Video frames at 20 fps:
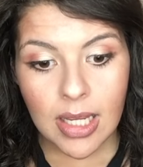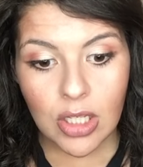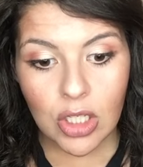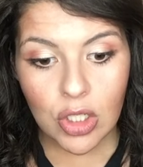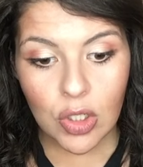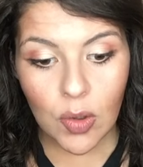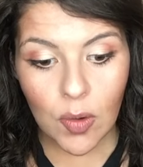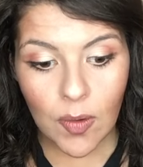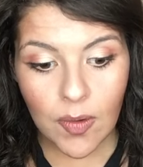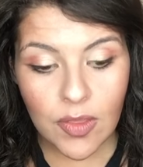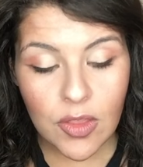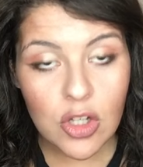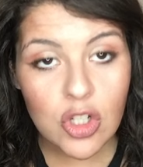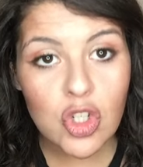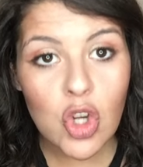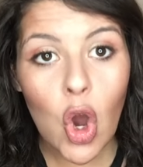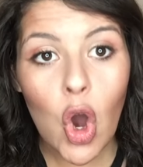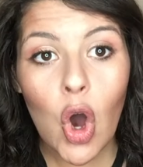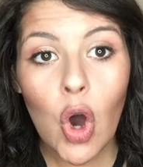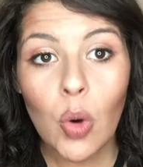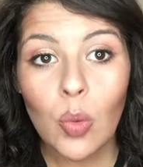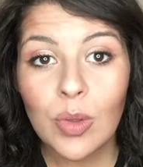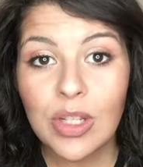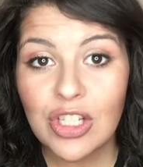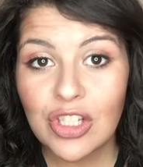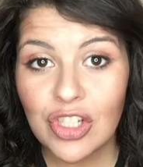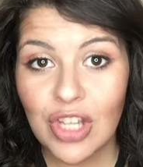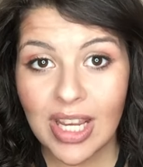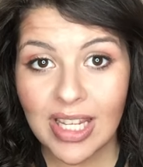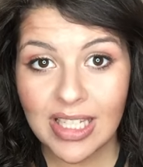you know, there's
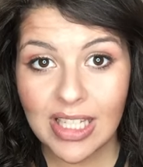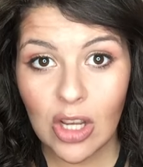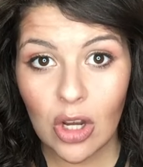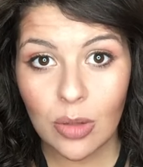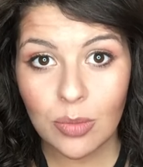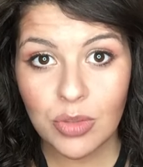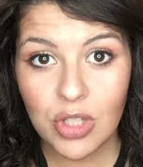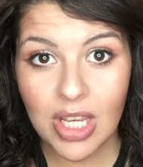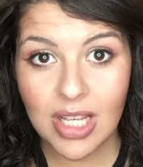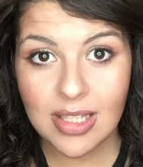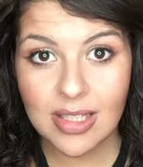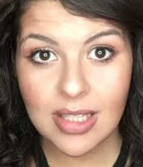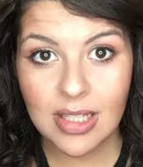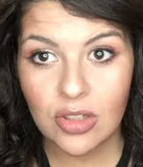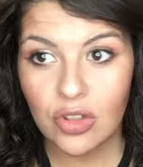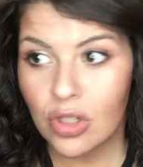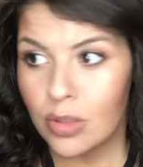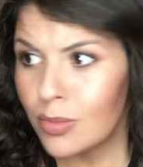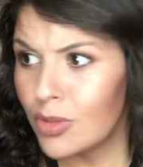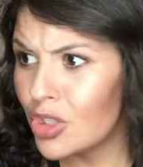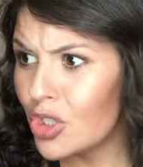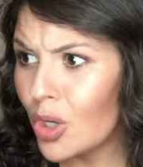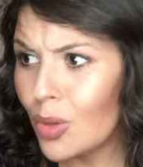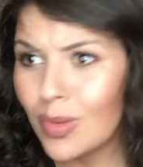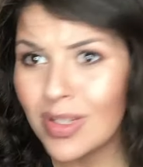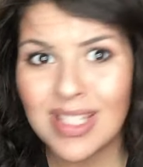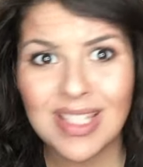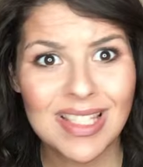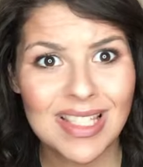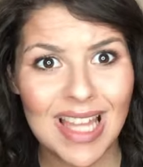always shiny object syndrome. There's
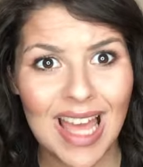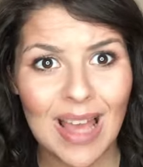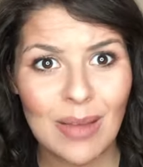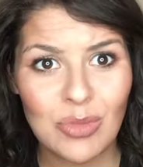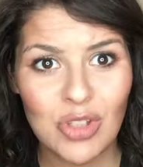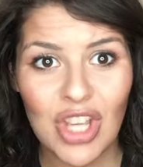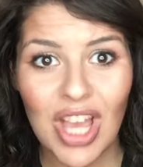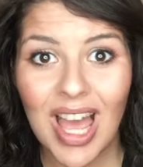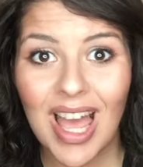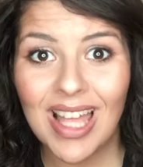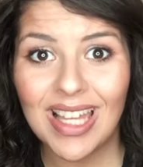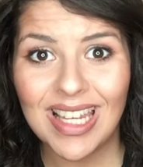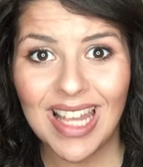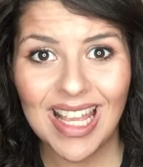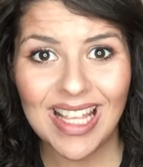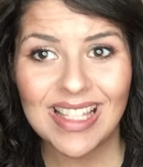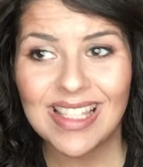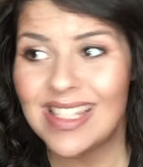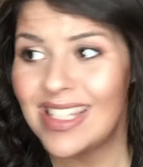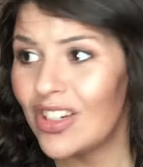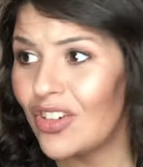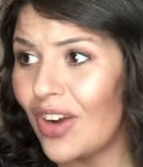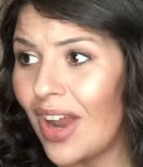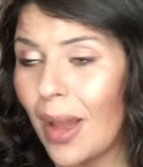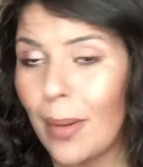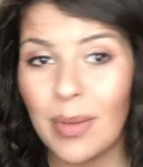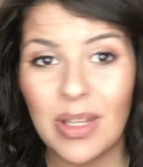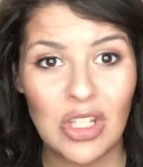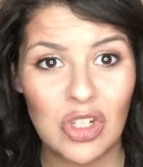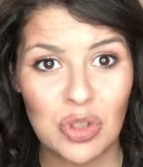always Snapchat and
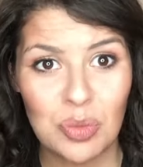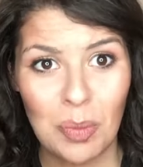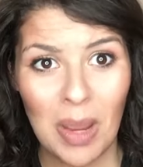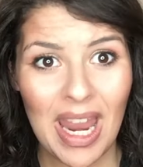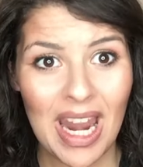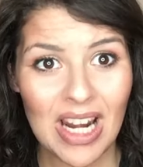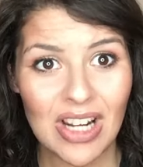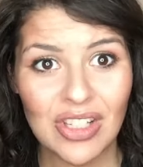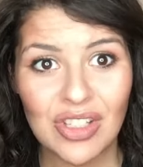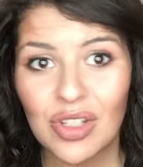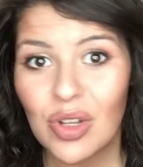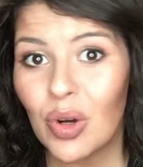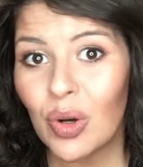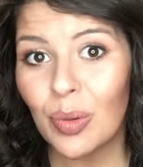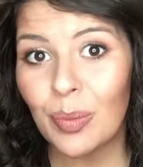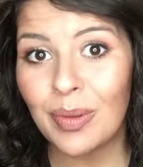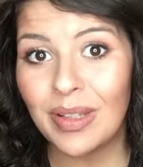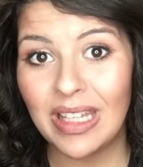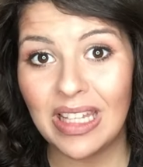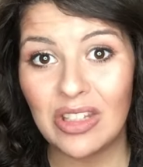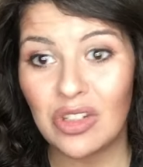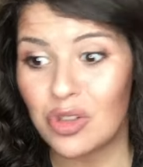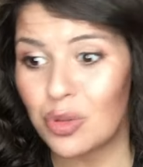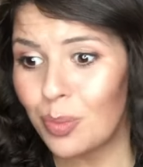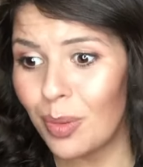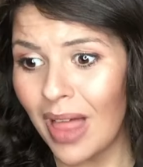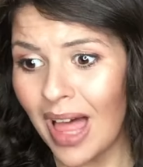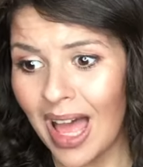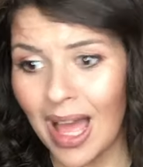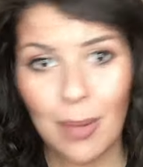Instagram, and there's Periscope, and then there's
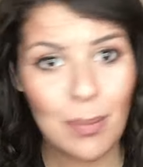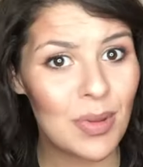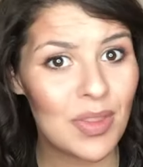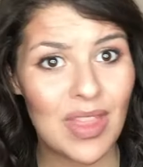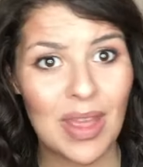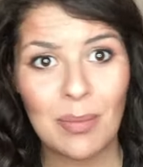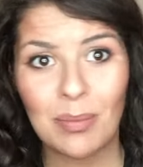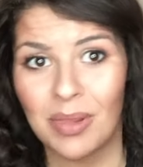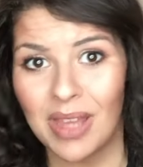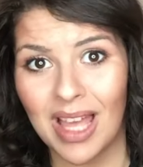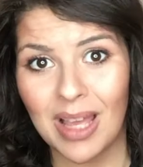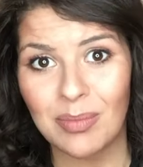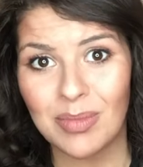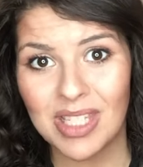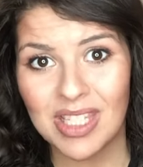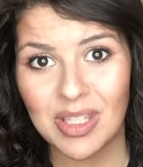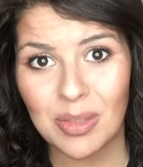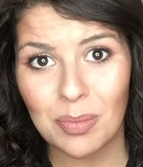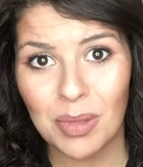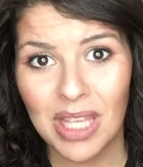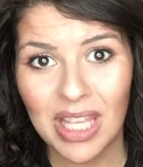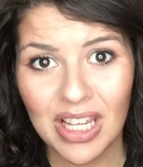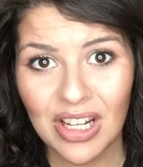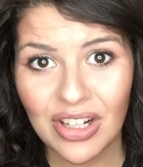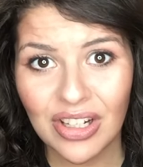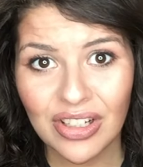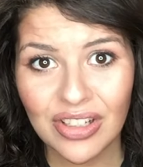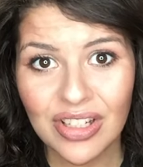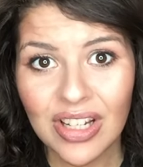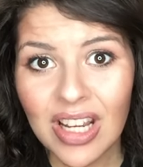Blab, but then Blab
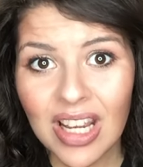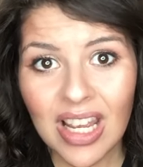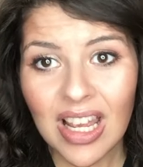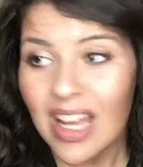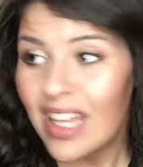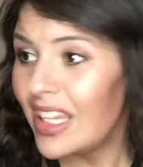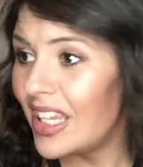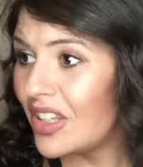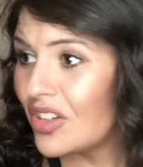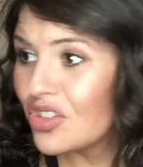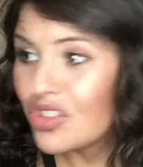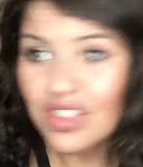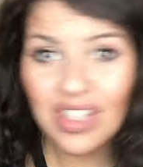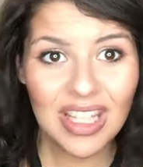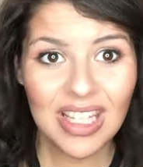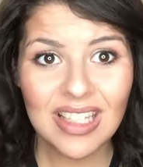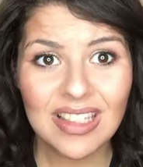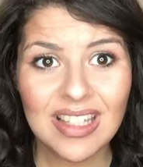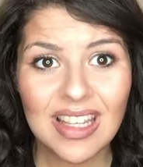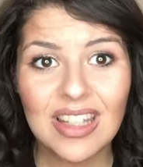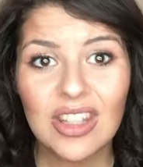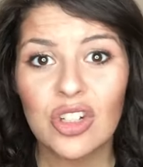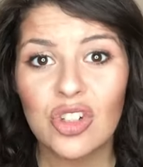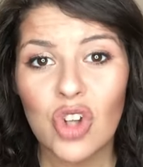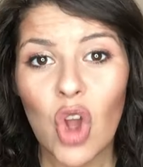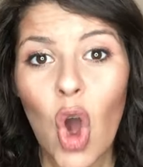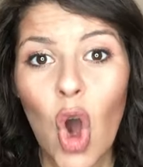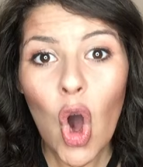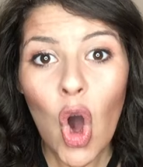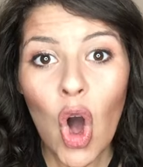disappeared, and then there's LinkedIn. There's
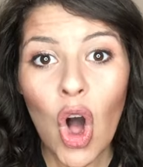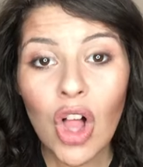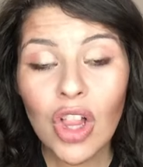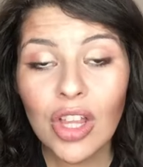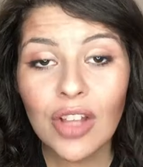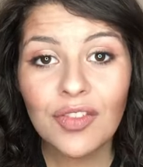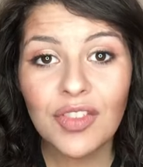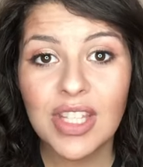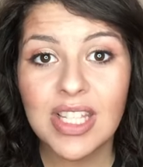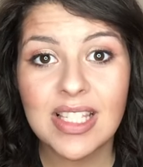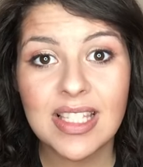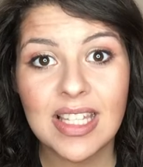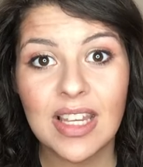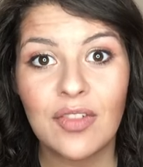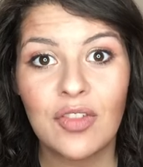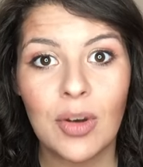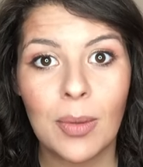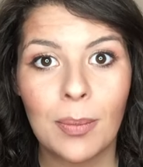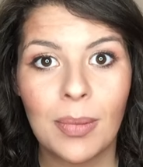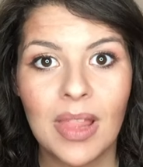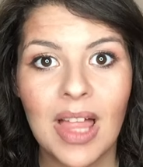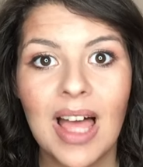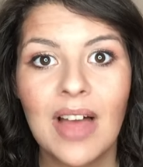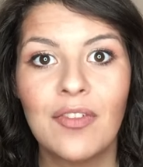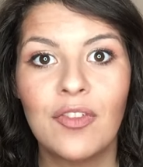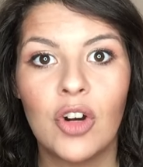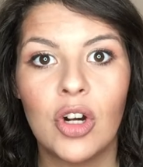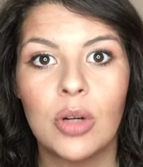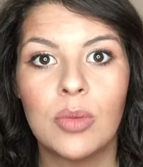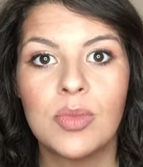all of these different
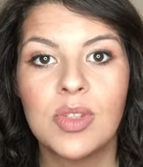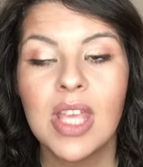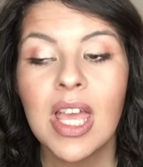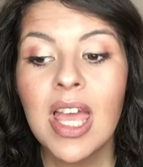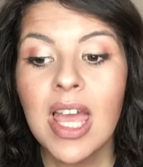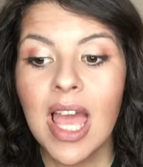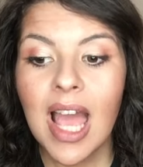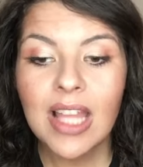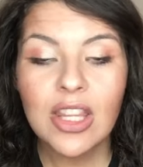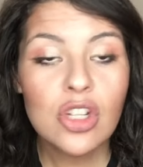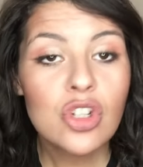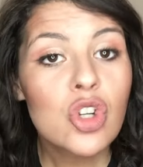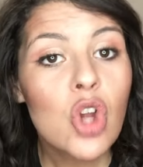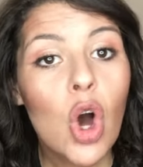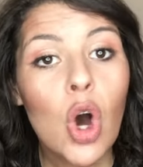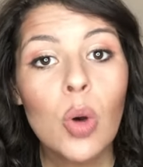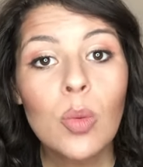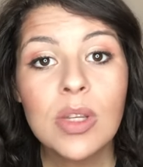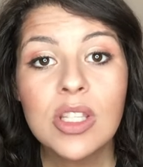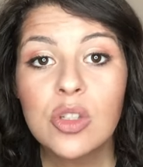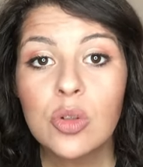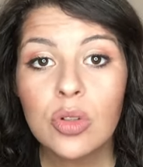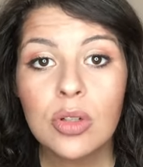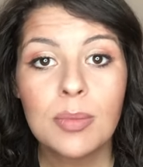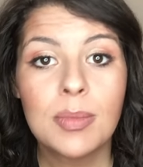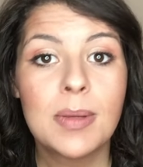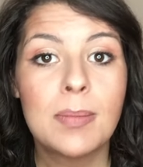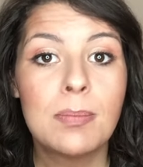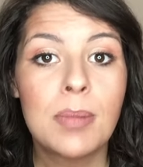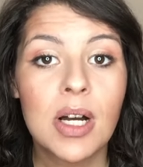platforms, and there's always going
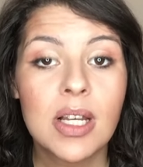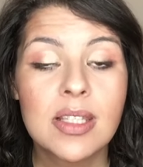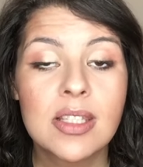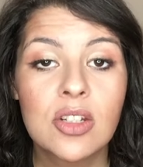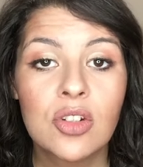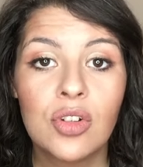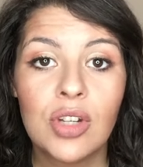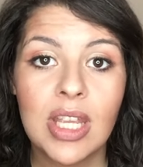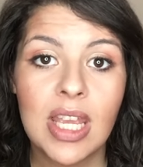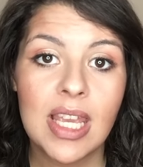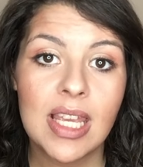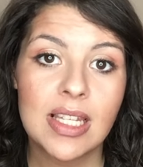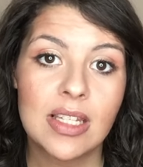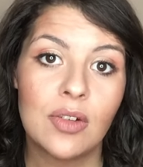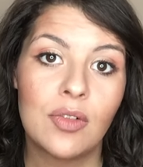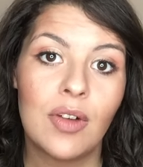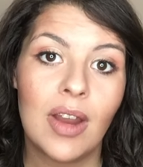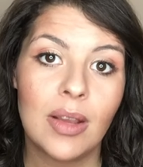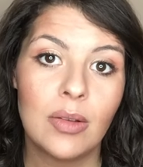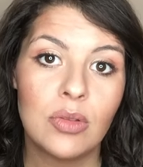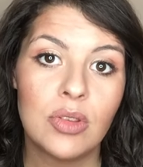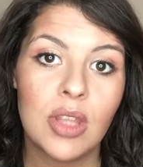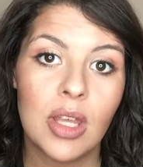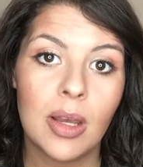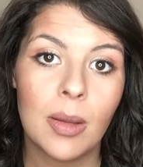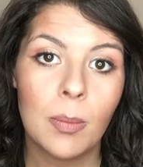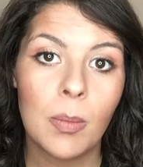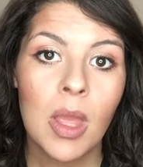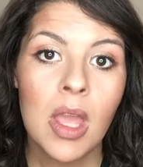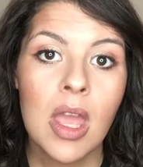to be buzz created around
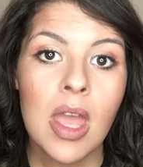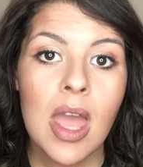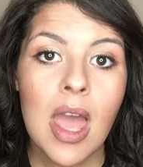them.